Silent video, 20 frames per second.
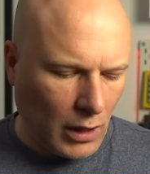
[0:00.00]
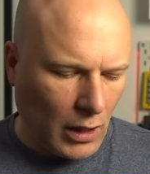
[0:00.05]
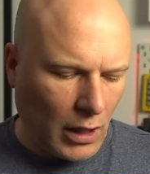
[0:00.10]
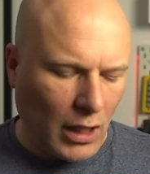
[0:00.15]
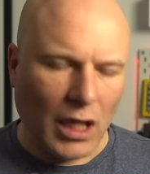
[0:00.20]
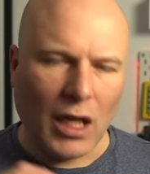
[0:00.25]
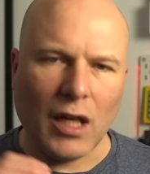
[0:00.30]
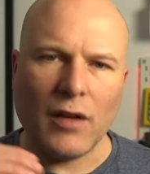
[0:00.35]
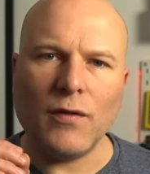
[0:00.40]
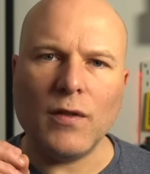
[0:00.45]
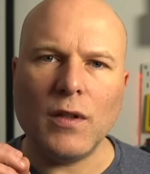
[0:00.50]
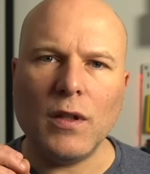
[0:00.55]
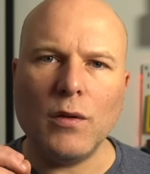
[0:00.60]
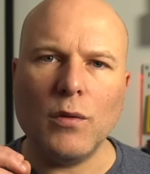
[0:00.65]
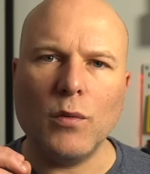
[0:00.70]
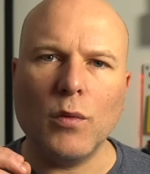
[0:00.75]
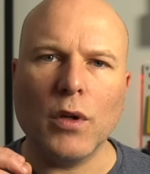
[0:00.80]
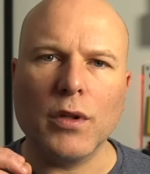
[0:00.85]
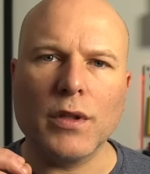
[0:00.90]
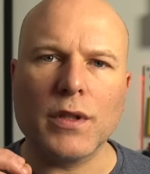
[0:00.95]
If you
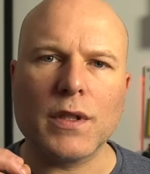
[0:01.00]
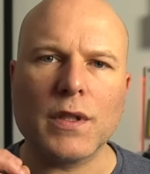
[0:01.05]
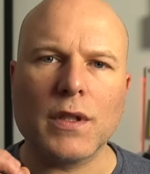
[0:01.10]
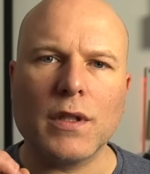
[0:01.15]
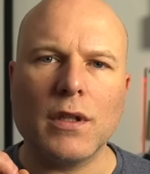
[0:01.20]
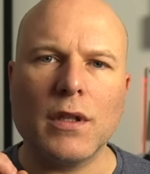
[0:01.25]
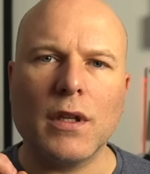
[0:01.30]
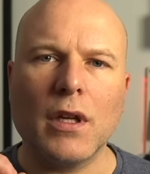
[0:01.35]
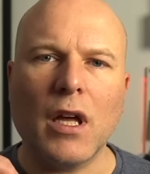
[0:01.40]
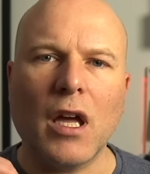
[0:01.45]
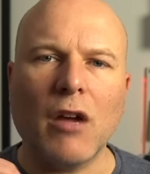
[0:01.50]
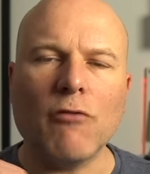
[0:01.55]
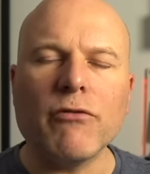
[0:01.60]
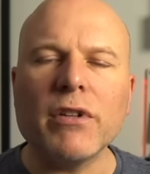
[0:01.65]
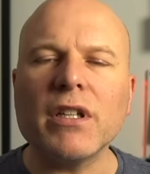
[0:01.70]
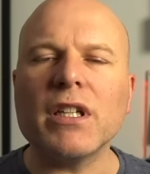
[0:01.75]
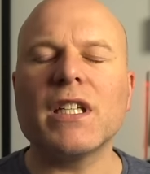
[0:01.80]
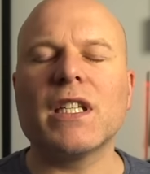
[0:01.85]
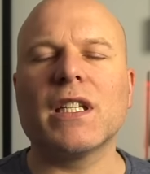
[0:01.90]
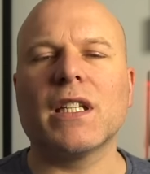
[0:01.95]
want a
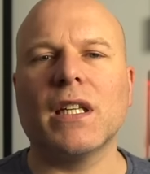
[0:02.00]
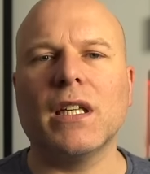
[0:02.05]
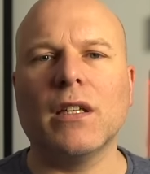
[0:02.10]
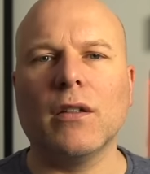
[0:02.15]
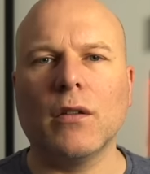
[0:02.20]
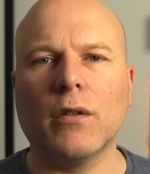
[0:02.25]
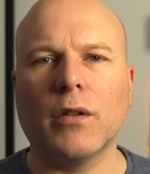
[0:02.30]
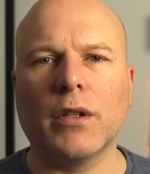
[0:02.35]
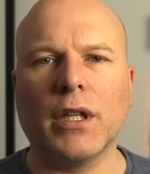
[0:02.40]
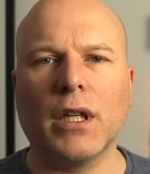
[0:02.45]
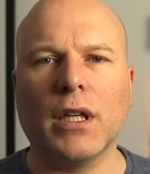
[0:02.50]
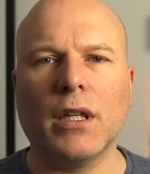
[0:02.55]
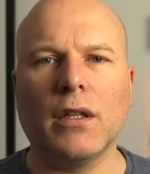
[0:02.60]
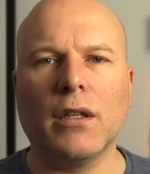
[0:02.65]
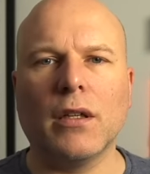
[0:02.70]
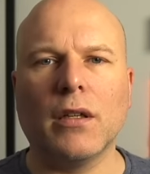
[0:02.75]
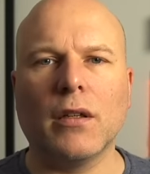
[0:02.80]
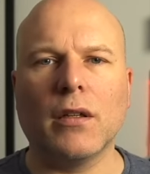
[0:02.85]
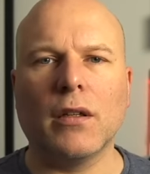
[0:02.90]
really sleek looking